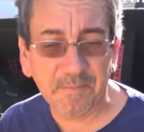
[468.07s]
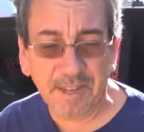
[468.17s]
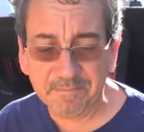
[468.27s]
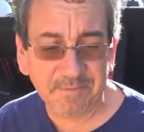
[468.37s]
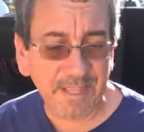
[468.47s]

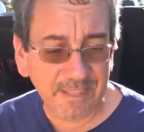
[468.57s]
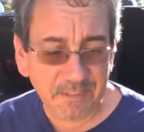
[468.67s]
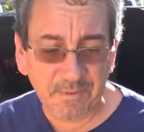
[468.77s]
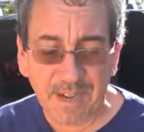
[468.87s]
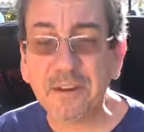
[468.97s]
And th
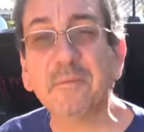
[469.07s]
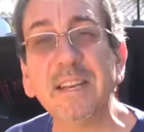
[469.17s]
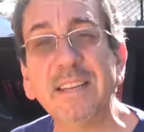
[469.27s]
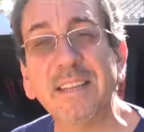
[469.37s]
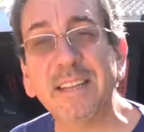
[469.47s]
that's when I
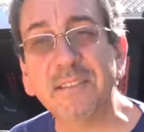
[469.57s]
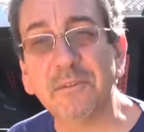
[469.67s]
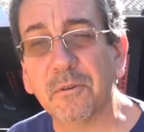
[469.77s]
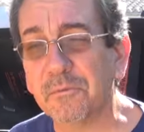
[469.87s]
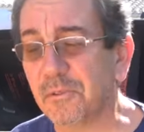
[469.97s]
really needed,
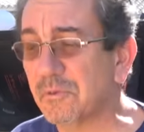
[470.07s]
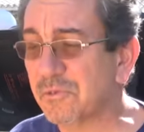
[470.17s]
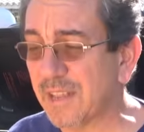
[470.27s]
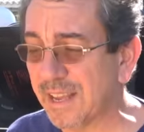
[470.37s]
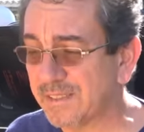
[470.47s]
you know,
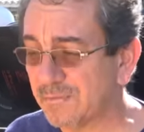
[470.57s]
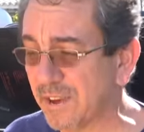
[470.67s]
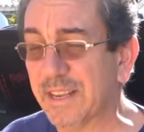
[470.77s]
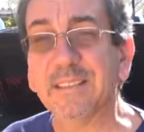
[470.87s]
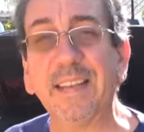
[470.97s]
those nights
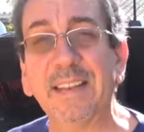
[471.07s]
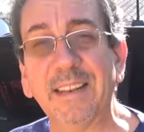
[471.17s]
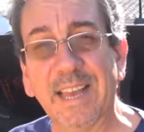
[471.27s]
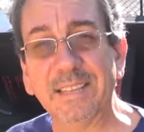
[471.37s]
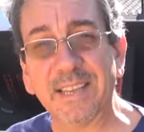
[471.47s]
where I stay
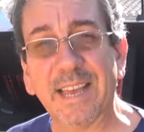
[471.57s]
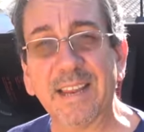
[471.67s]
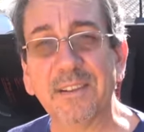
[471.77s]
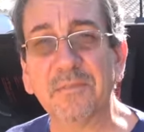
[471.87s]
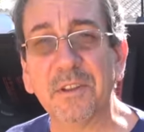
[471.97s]
late
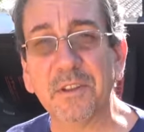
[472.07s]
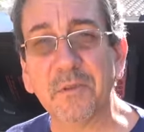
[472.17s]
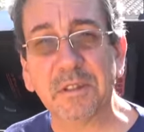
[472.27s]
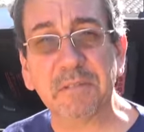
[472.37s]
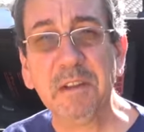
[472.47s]
editing
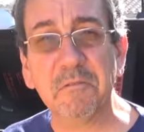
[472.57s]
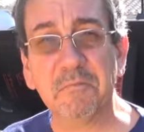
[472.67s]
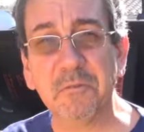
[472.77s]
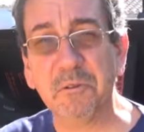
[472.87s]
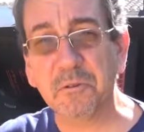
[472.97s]
video and that
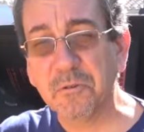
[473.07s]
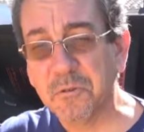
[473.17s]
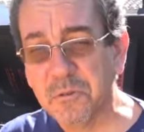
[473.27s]
computer